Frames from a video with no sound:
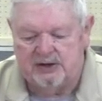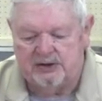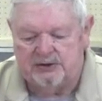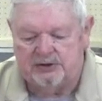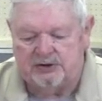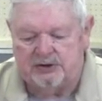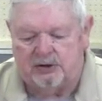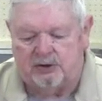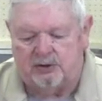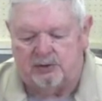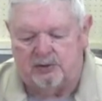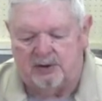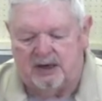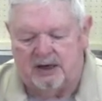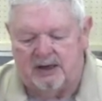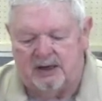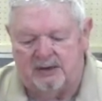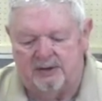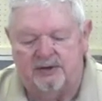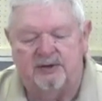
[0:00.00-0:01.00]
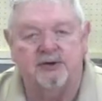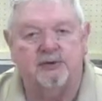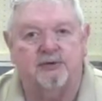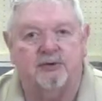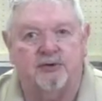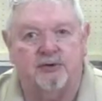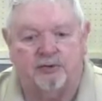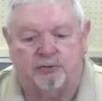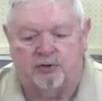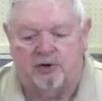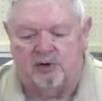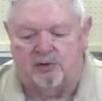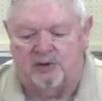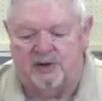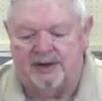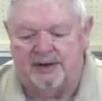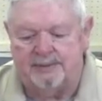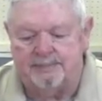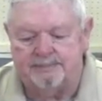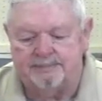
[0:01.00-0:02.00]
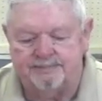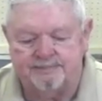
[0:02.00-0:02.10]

So uh, there's the throwaway.